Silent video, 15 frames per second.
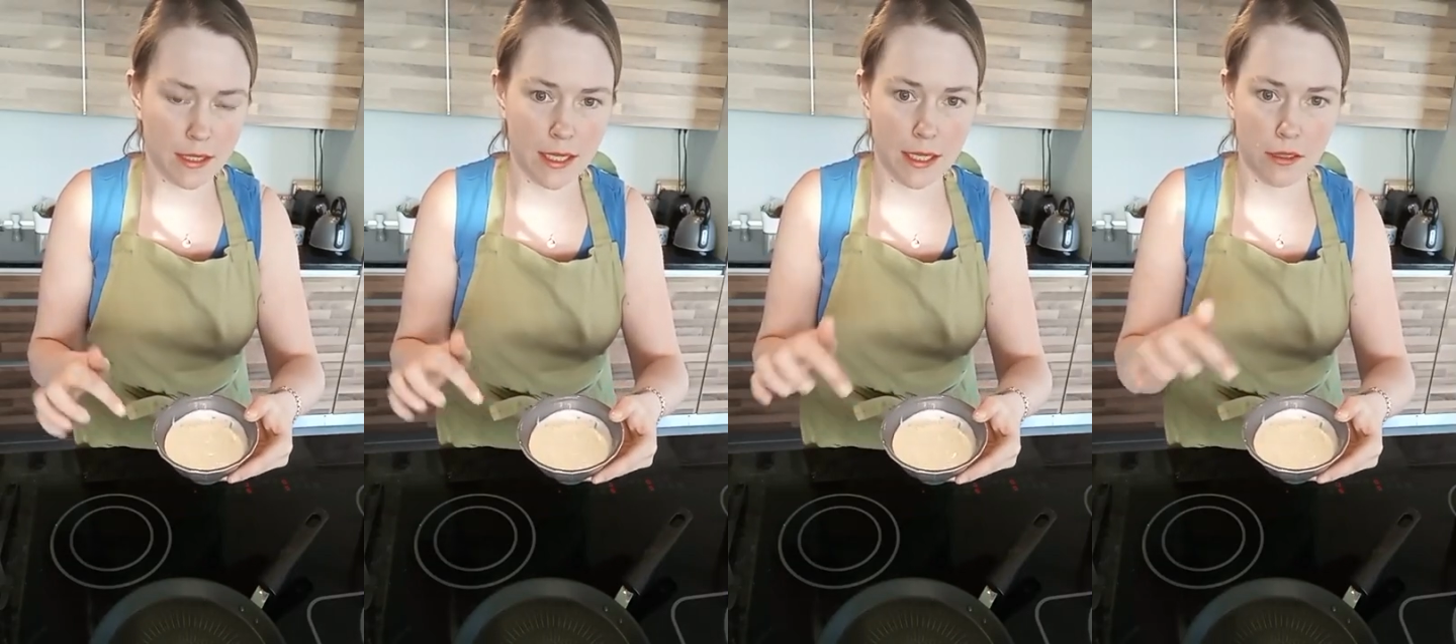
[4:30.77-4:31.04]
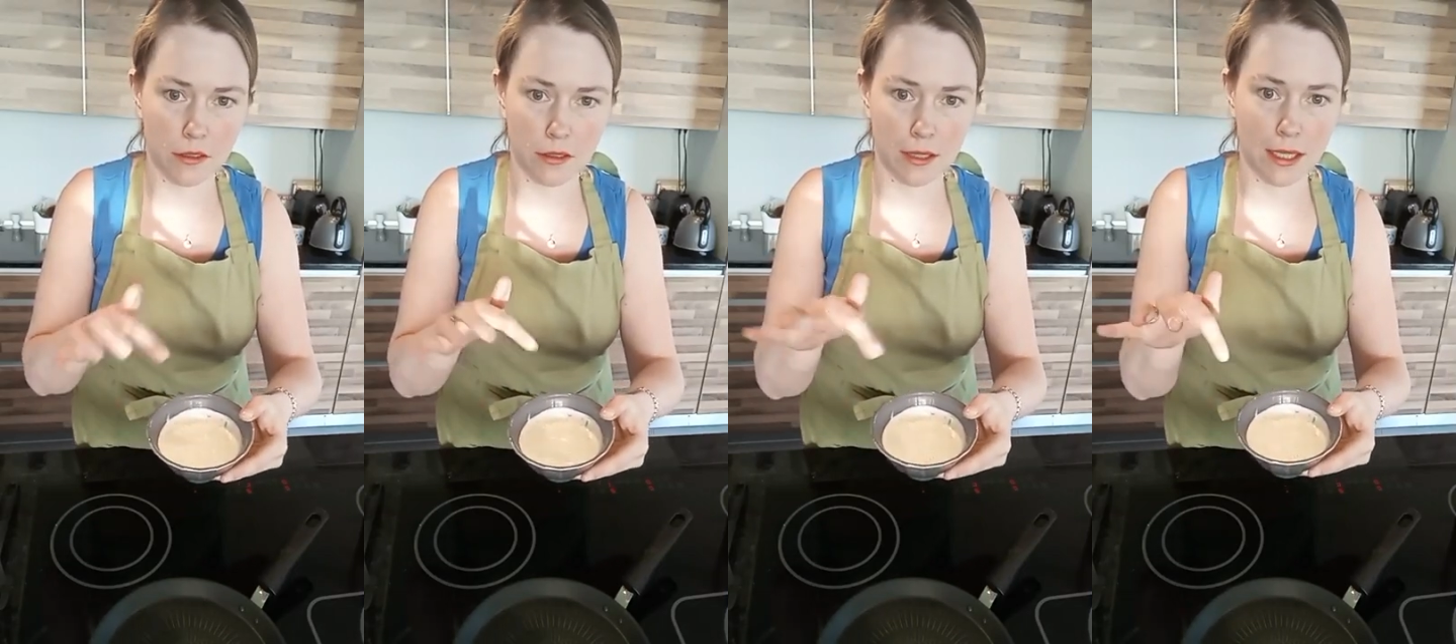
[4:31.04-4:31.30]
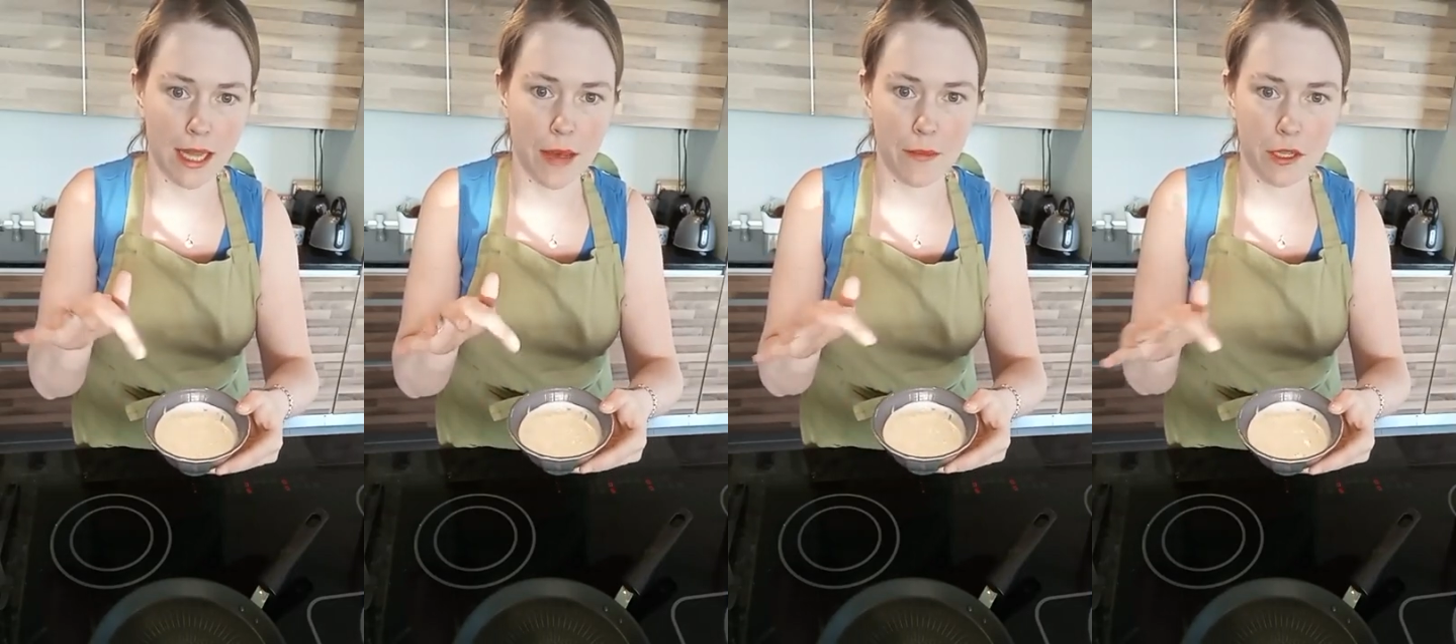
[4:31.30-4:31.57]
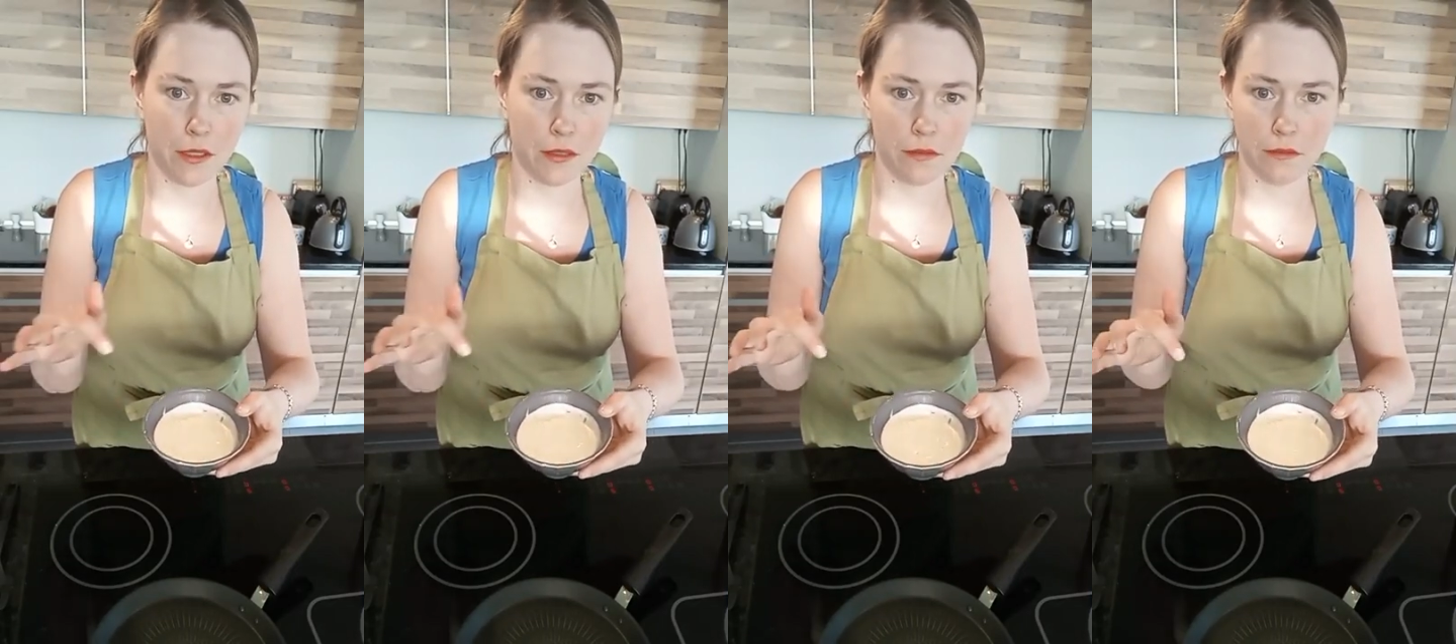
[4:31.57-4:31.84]
dill,
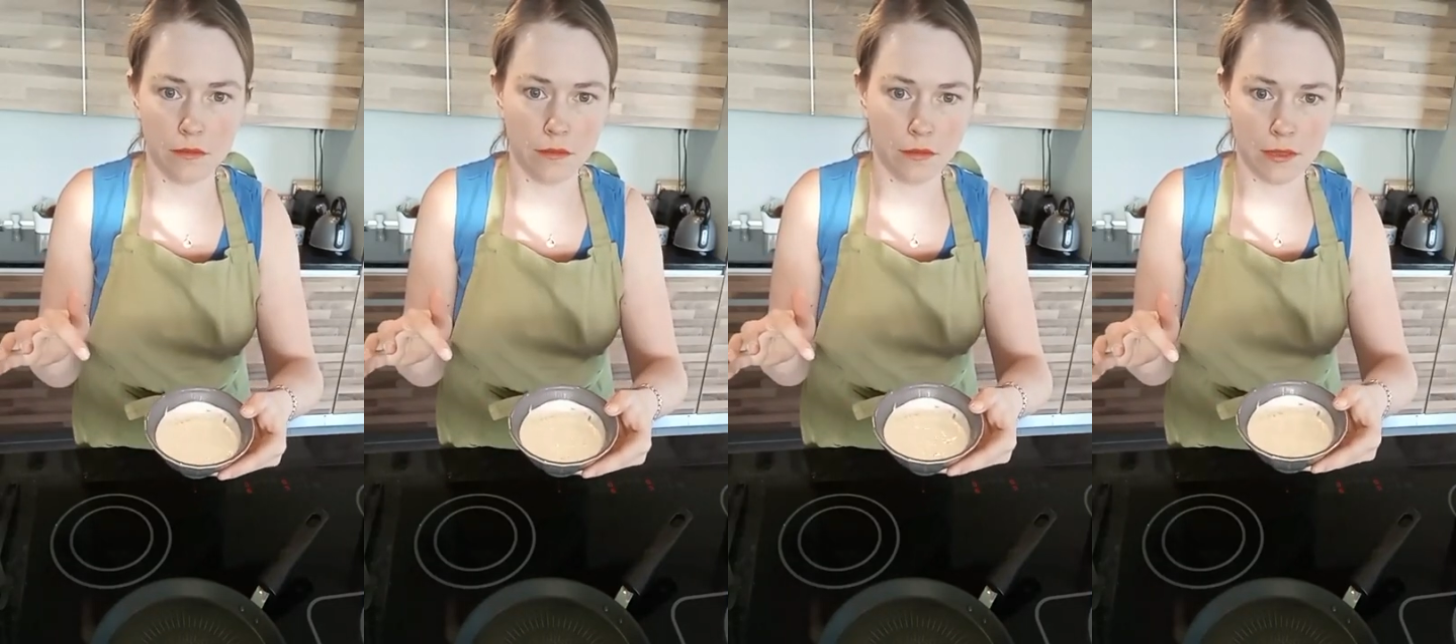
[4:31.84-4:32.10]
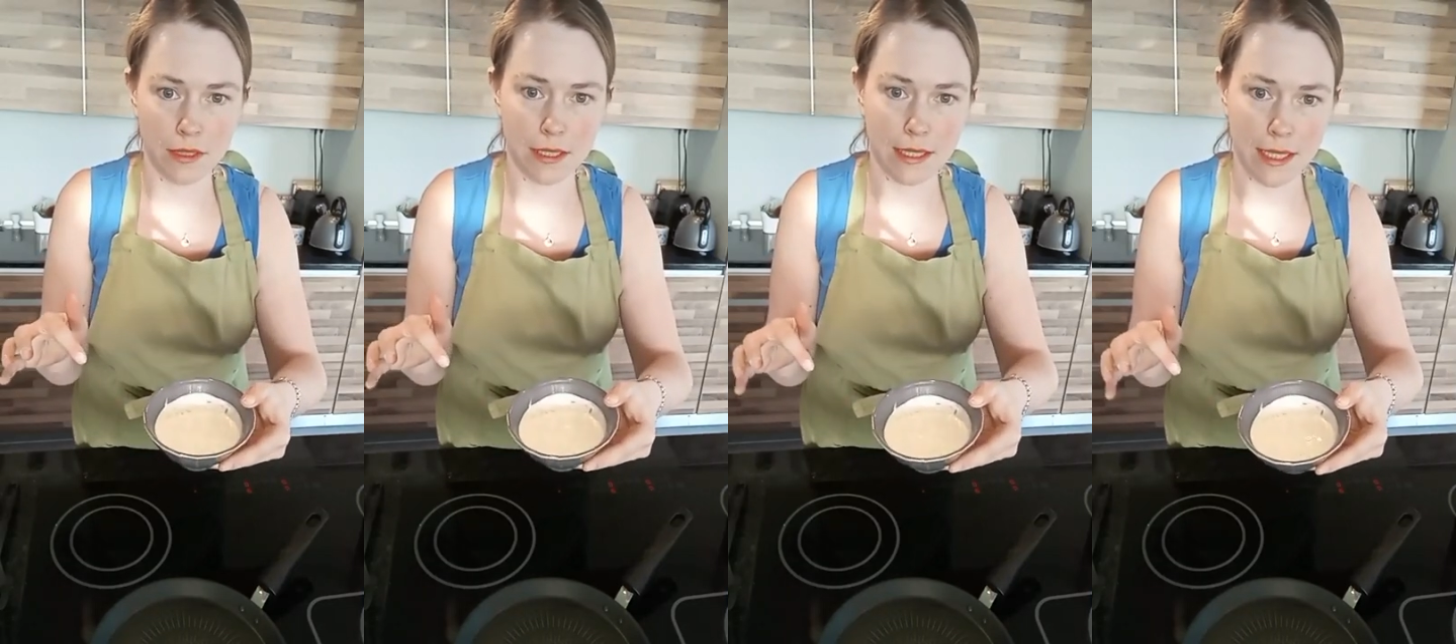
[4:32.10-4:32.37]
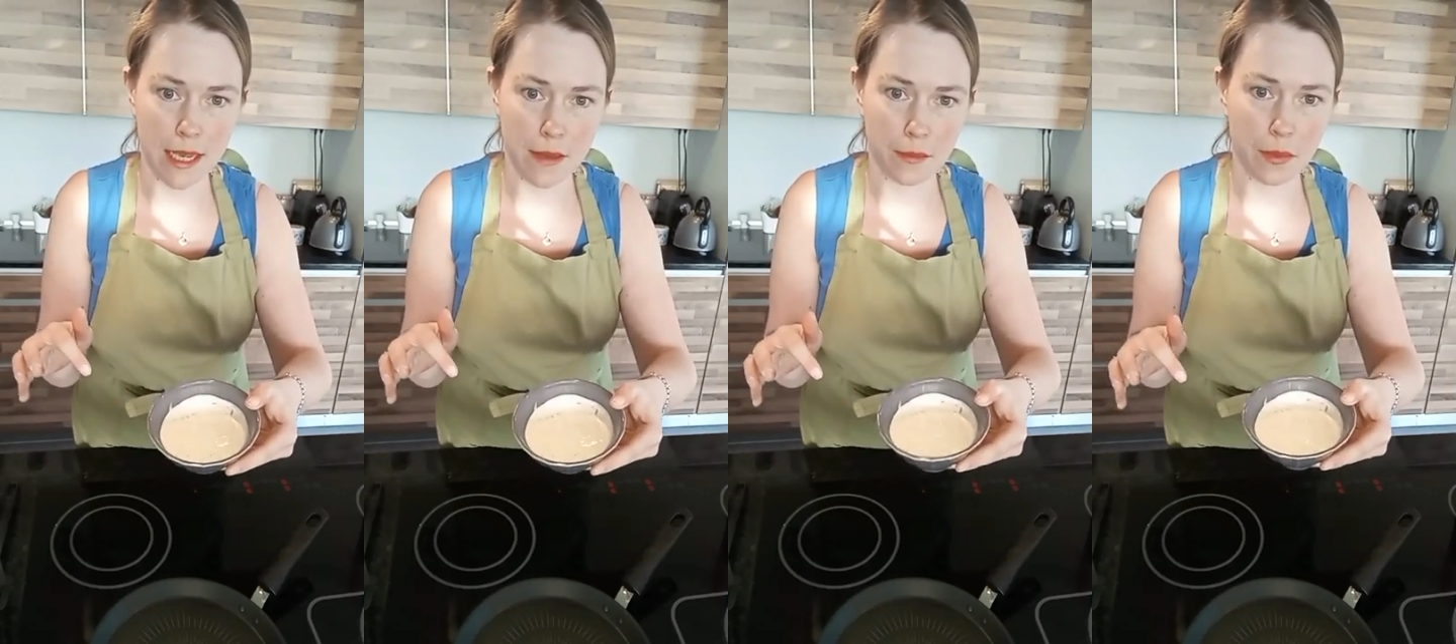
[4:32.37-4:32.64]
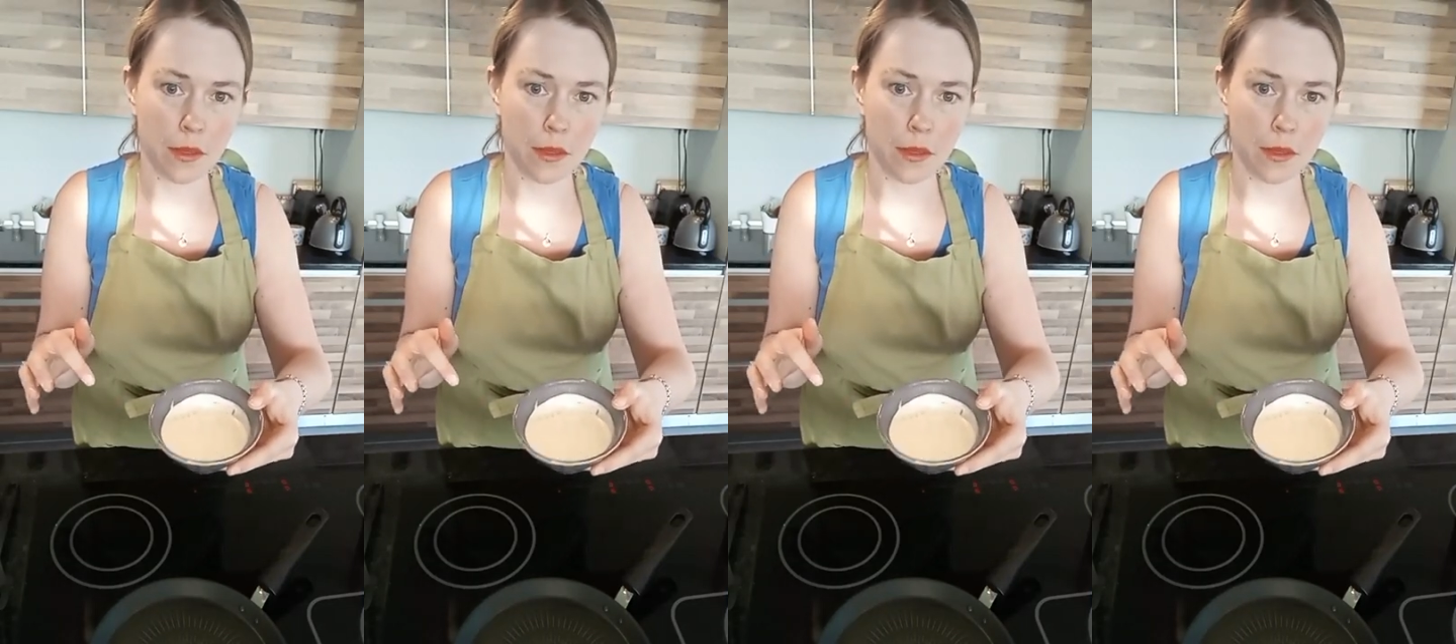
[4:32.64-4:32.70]
lemon dip,